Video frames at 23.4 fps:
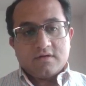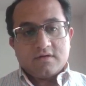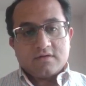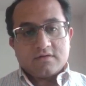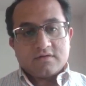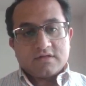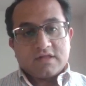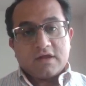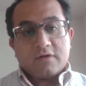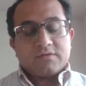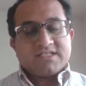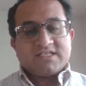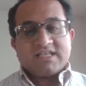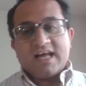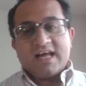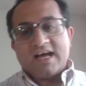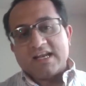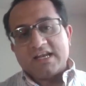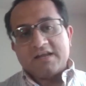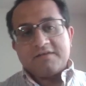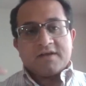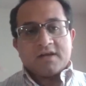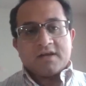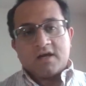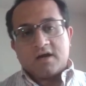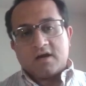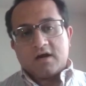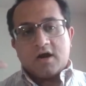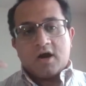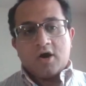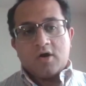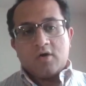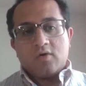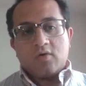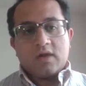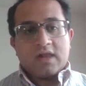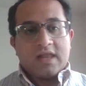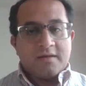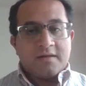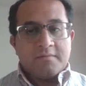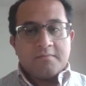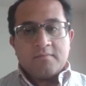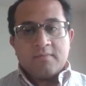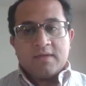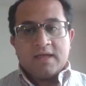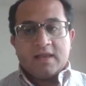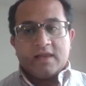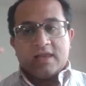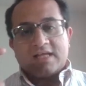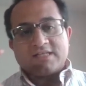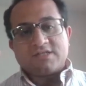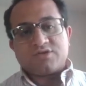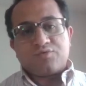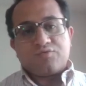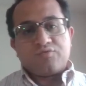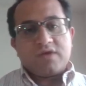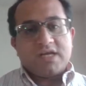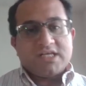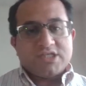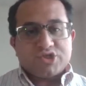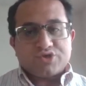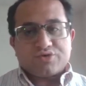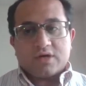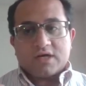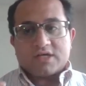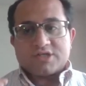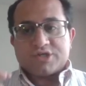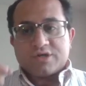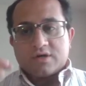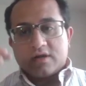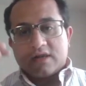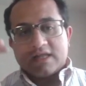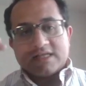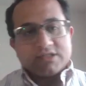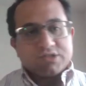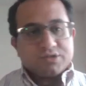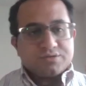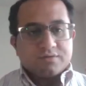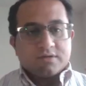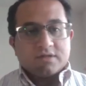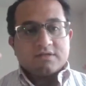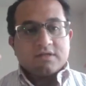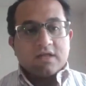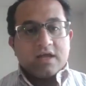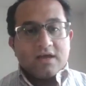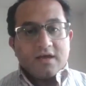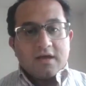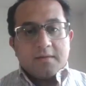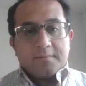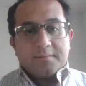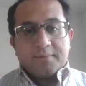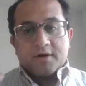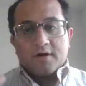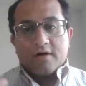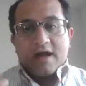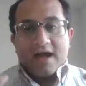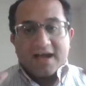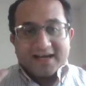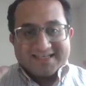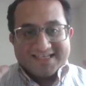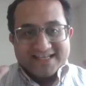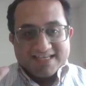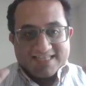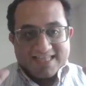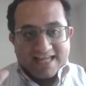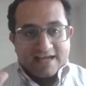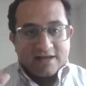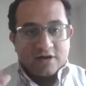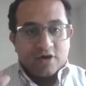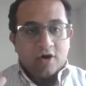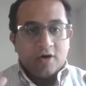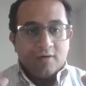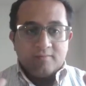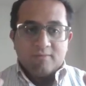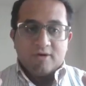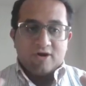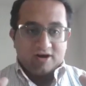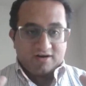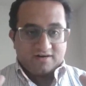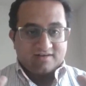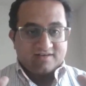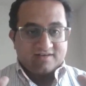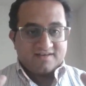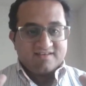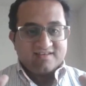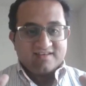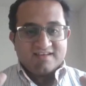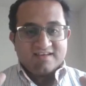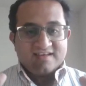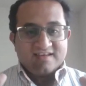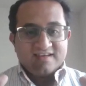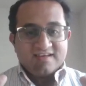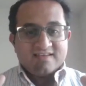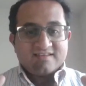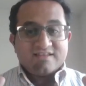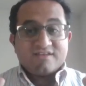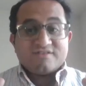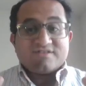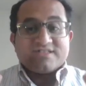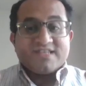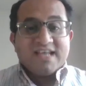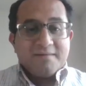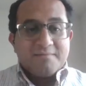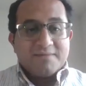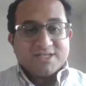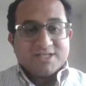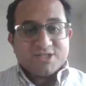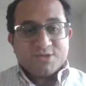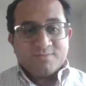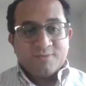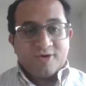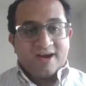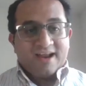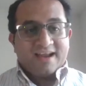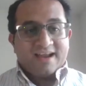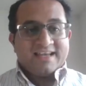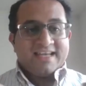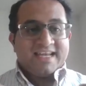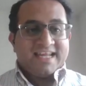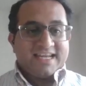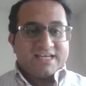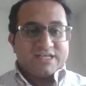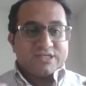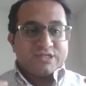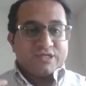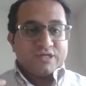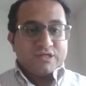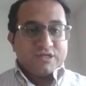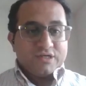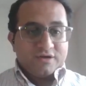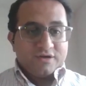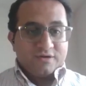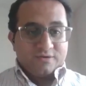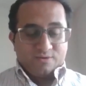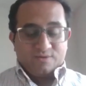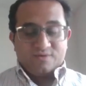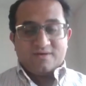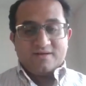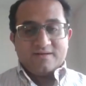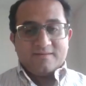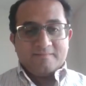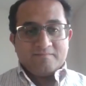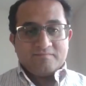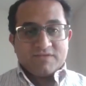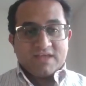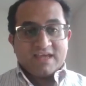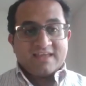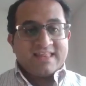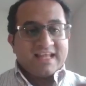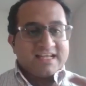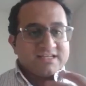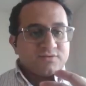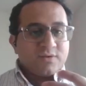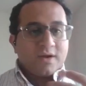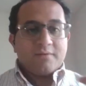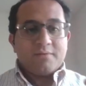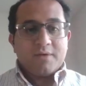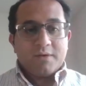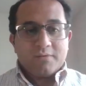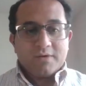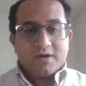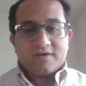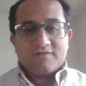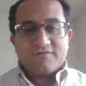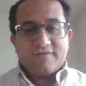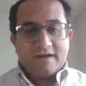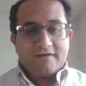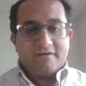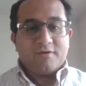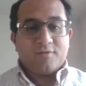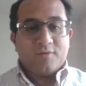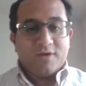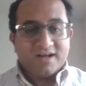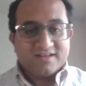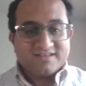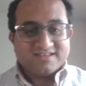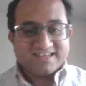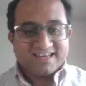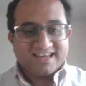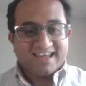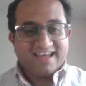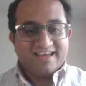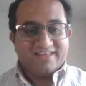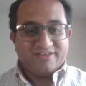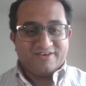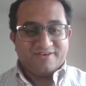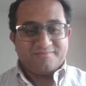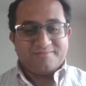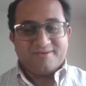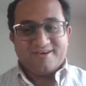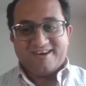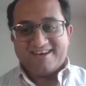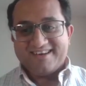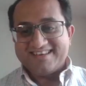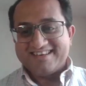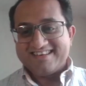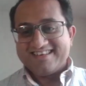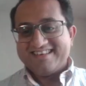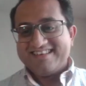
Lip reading: There was not even let's restructure, let's do this. Parag did that homework. There's not much more I needed to do. And that's why we work very well together, Parag.